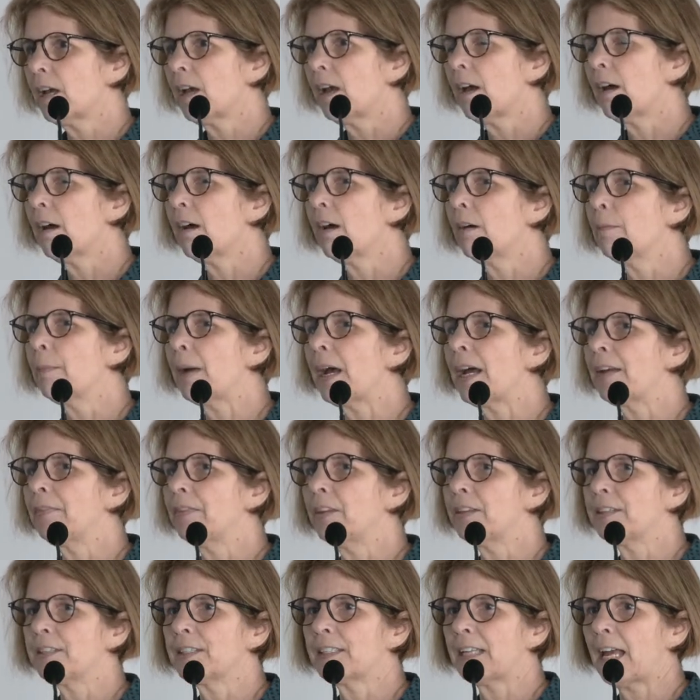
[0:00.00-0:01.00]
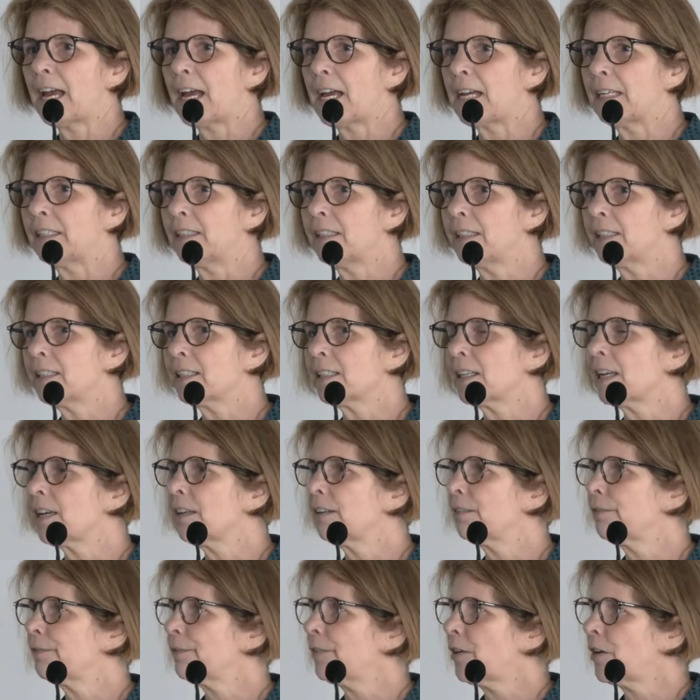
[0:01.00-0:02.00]
and the stands
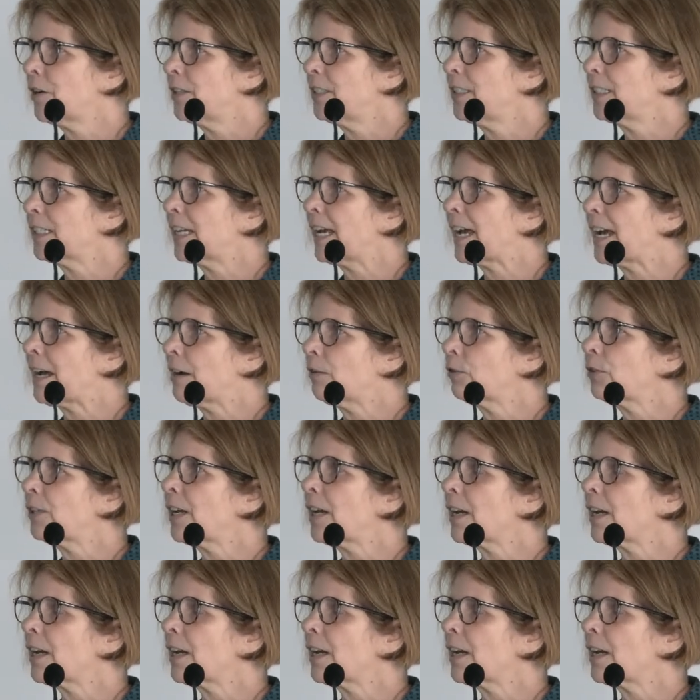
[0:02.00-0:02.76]
and finding out